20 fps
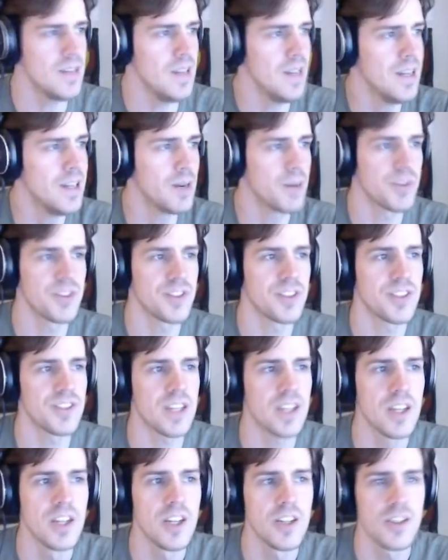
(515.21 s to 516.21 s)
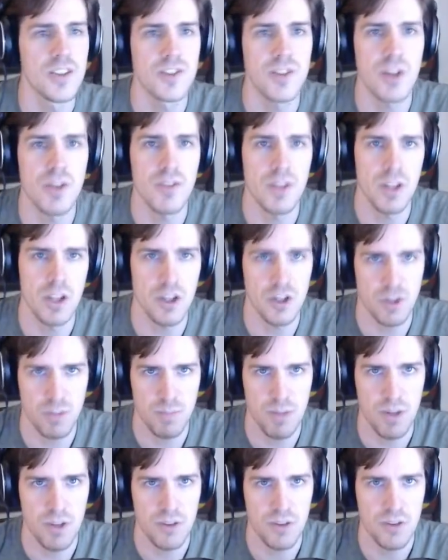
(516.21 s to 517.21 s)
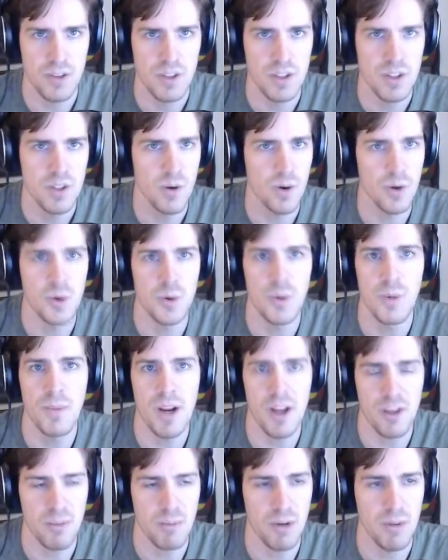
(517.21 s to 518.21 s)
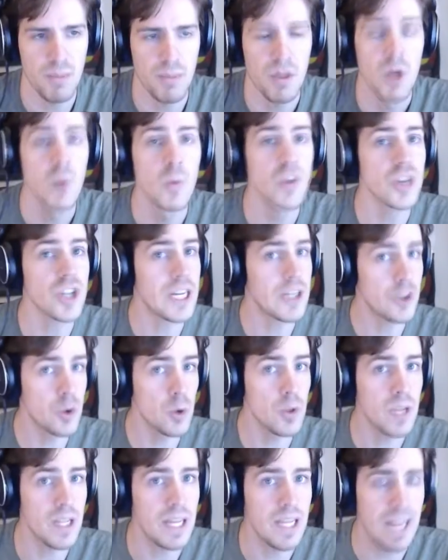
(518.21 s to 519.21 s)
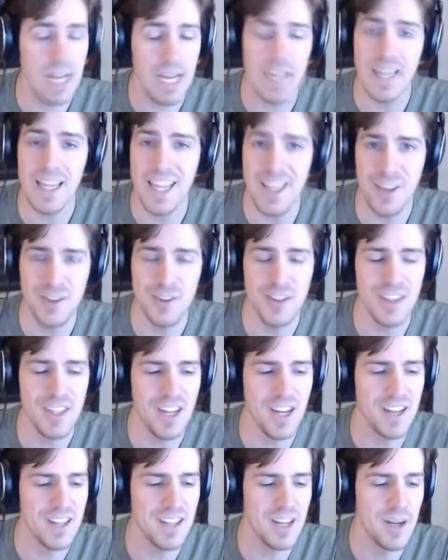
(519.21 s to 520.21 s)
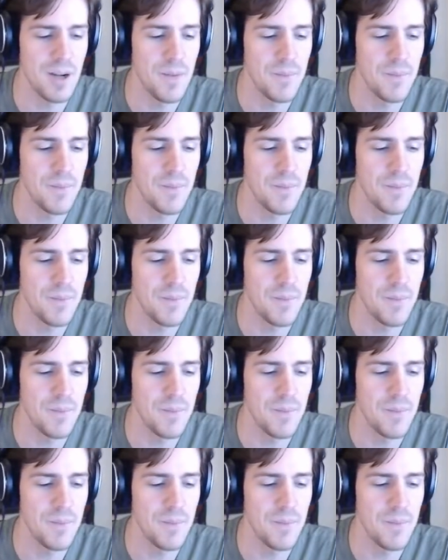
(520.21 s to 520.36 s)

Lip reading: just like solve a logic puzzle or do a math problem, which I do like. I like this a lot.